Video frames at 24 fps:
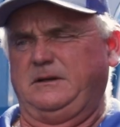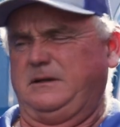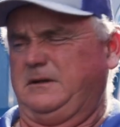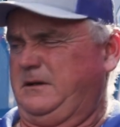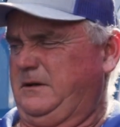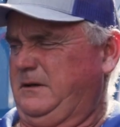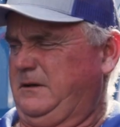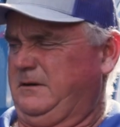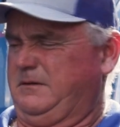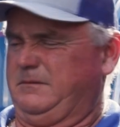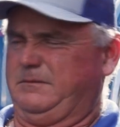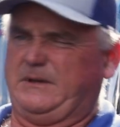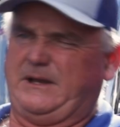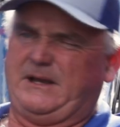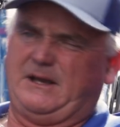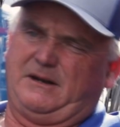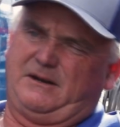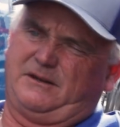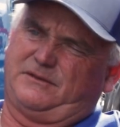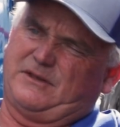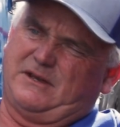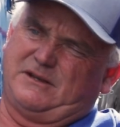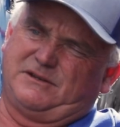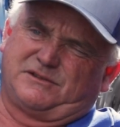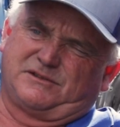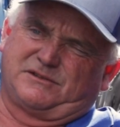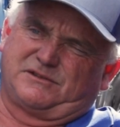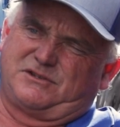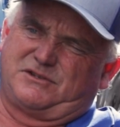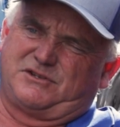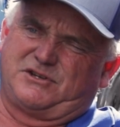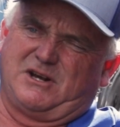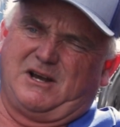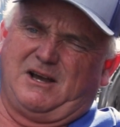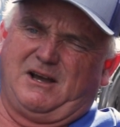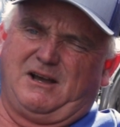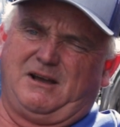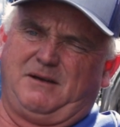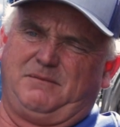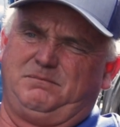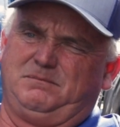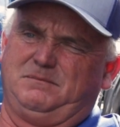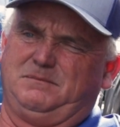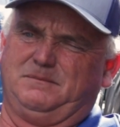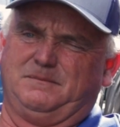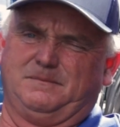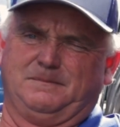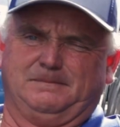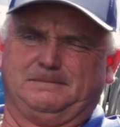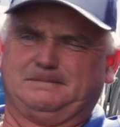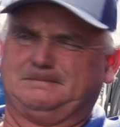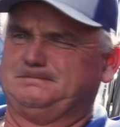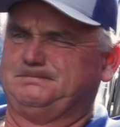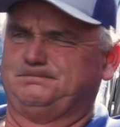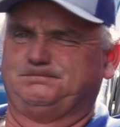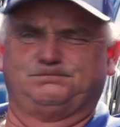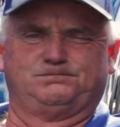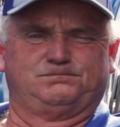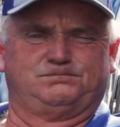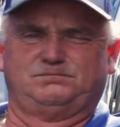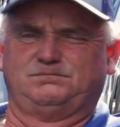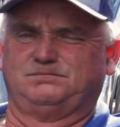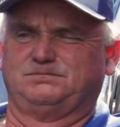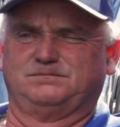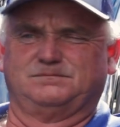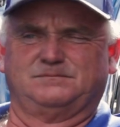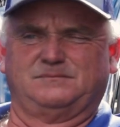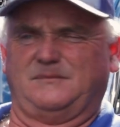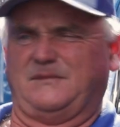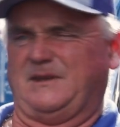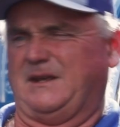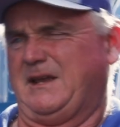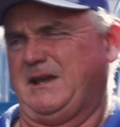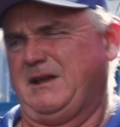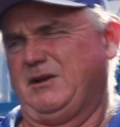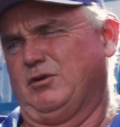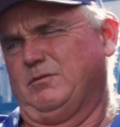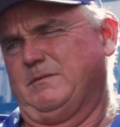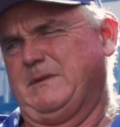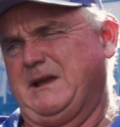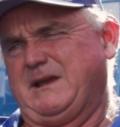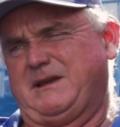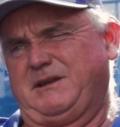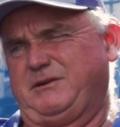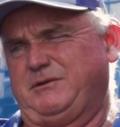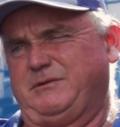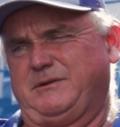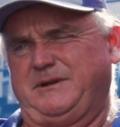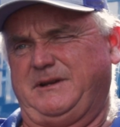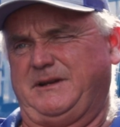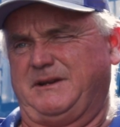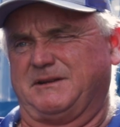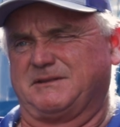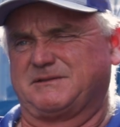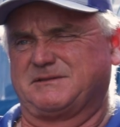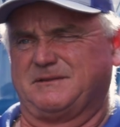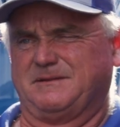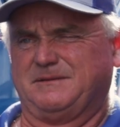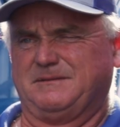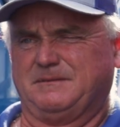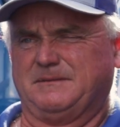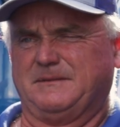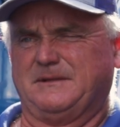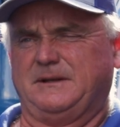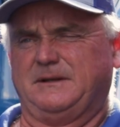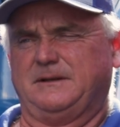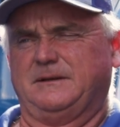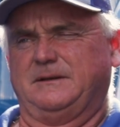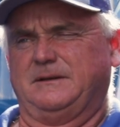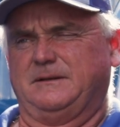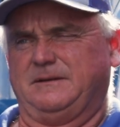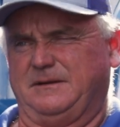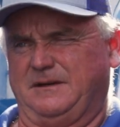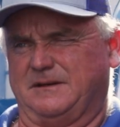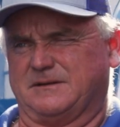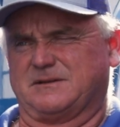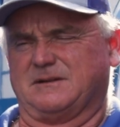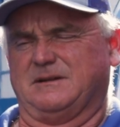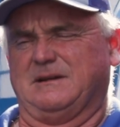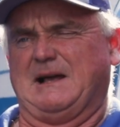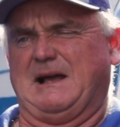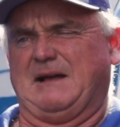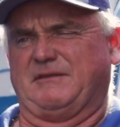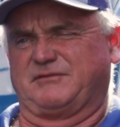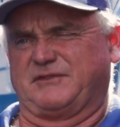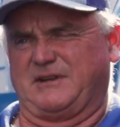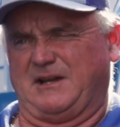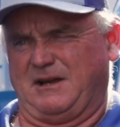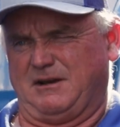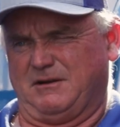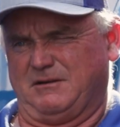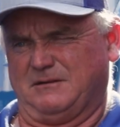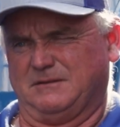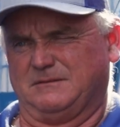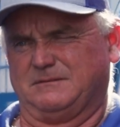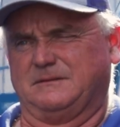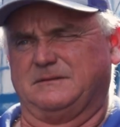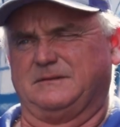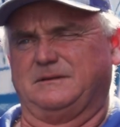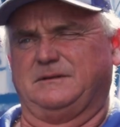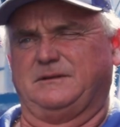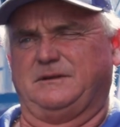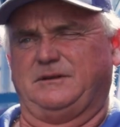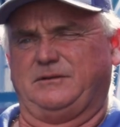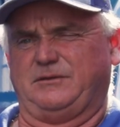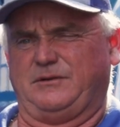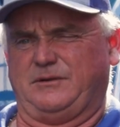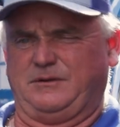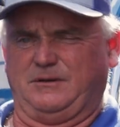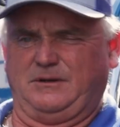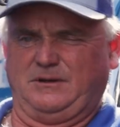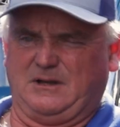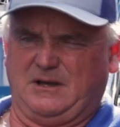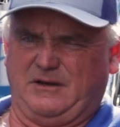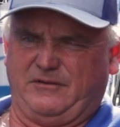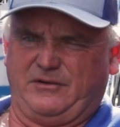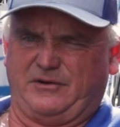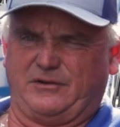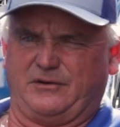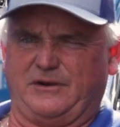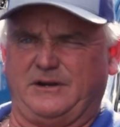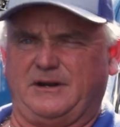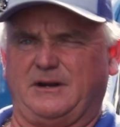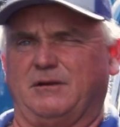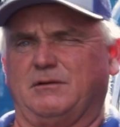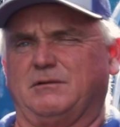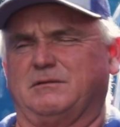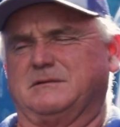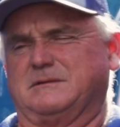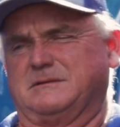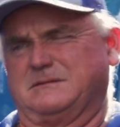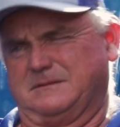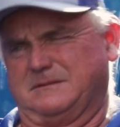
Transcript: And a man that thinks it's a job, he ain't gonna make it doing this. It's a lifestyle. You love it or you don't.